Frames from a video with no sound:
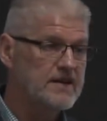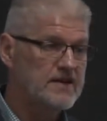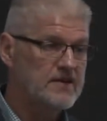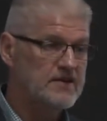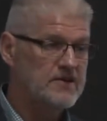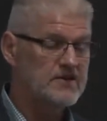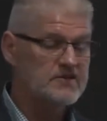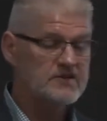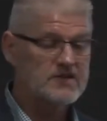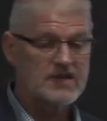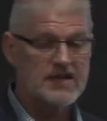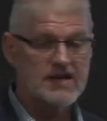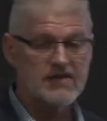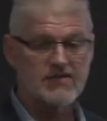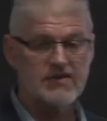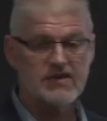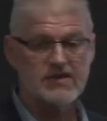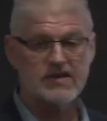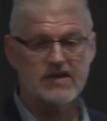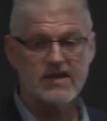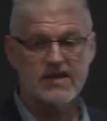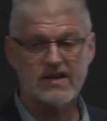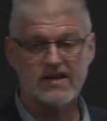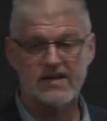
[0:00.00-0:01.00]
looked at
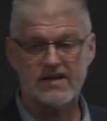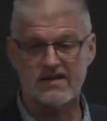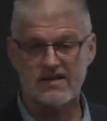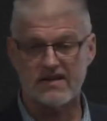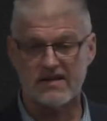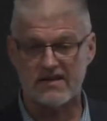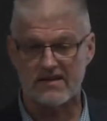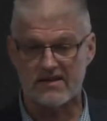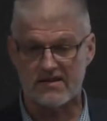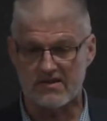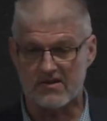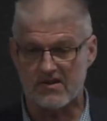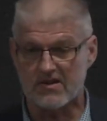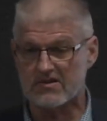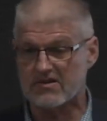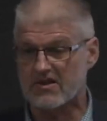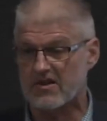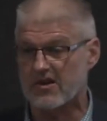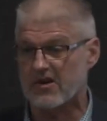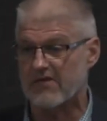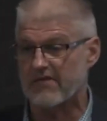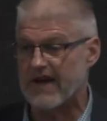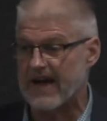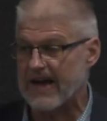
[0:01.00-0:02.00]
everything and looked at
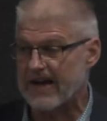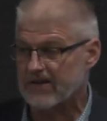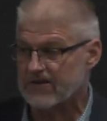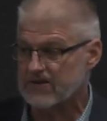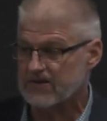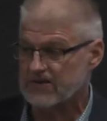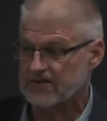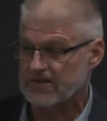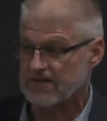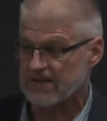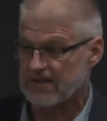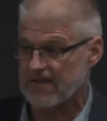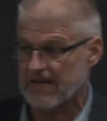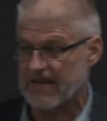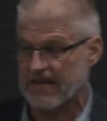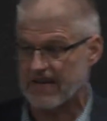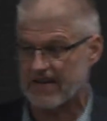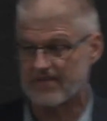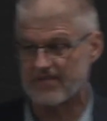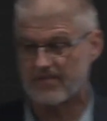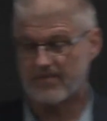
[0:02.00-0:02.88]
our values again.